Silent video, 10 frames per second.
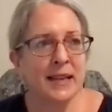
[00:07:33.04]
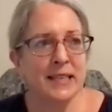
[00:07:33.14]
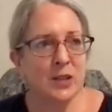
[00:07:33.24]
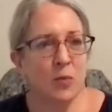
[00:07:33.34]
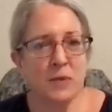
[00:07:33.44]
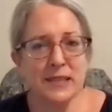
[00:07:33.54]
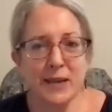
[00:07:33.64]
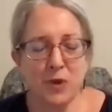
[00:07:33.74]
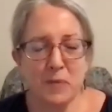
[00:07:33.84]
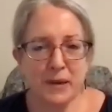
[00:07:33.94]
it's almost like
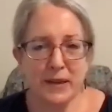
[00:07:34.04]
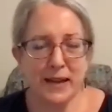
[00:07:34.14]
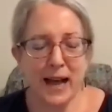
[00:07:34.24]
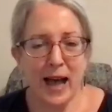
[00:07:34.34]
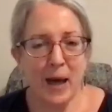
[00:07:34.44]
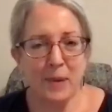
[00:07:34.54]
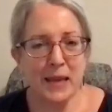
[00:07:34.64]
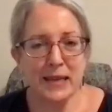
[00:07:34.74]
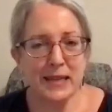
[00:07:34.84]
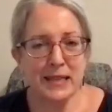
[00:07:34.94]
we've been happy
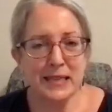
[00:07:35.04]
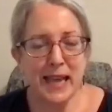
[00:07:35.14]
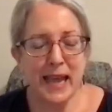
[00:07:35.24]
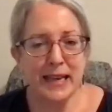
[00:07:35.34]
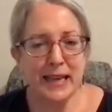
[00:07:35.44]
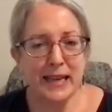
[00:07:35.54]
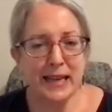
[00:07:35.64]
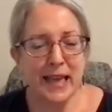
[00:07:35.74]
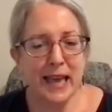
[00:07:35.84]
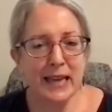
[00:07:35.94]
and content in a
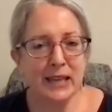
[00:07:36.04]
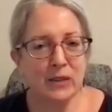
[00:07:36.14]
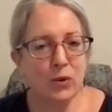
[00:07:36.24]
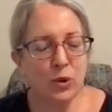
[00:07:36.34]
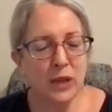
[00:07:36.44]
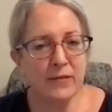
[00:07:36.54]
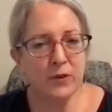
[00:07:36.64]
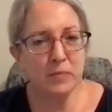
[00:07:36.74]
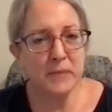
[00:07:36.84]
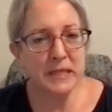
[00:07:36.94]
kind of low
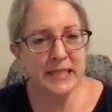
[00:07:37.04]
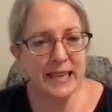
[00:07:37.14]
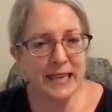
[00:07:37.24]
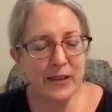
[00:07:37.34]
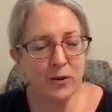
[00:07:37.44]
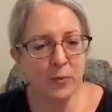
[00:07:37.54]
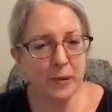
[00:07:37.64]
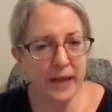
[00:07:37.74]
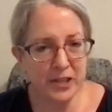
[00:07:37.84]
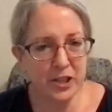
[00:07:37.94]
level material
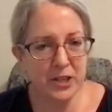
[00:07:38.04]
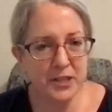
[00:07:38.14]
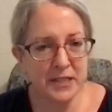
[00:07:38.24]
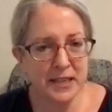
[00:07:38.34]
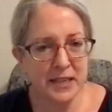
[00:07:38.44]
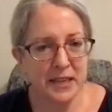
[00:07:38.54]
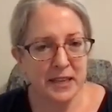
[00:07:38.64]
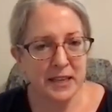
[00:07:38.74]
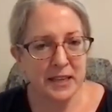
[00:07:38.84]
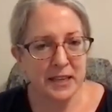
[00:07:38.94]
pleasures.
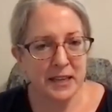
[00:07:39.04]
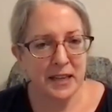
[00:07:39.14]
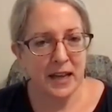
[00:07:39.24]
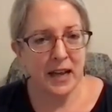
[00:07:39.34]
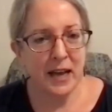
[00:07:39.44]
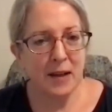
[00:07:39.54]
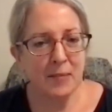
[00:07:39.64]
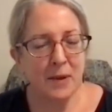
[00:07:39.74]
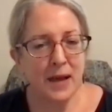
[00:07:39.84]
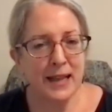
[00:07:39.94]

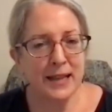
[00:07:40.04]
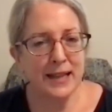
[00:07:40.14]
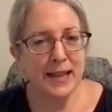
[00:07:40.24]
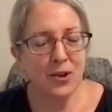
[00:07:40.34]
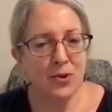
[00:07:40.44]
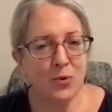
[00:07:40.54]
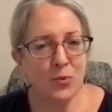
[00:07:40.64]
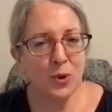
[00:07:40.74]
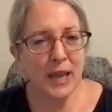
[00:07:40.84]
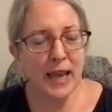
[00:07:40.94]
And now
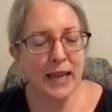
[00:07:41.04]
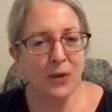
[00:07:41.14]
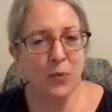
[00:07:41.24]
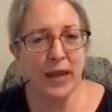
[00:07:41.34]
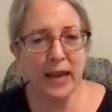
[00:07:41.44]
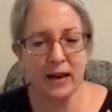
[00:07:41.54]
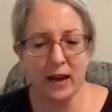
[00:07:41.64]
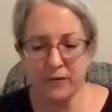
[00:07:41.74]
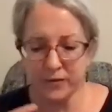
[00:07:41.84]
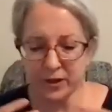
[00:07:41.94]
we're kind of waking
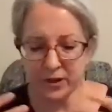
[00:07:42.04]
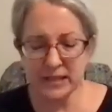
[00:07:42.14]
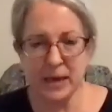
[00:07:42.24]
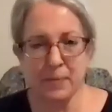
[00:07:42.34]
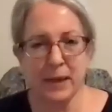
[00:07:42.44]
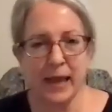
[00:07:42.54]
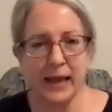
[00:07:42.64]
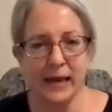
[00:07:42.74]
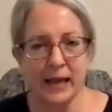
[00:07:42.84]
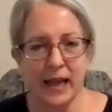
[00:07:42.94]
up for some
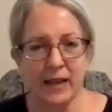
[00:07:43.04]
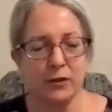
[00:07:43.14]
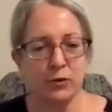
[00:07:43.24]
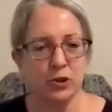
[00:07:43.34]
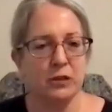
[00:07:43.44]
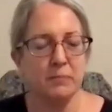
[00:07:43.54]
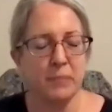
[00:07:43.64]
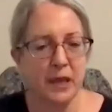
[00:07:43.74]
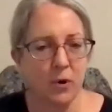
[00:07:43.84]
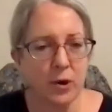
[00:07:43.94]
kind of evolution
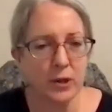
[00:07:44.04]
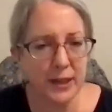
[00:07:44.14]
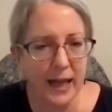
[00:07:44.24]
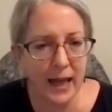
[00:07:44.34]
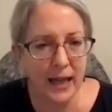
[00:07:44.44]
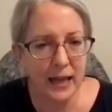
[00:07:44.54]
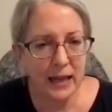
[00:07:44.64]
beyond that.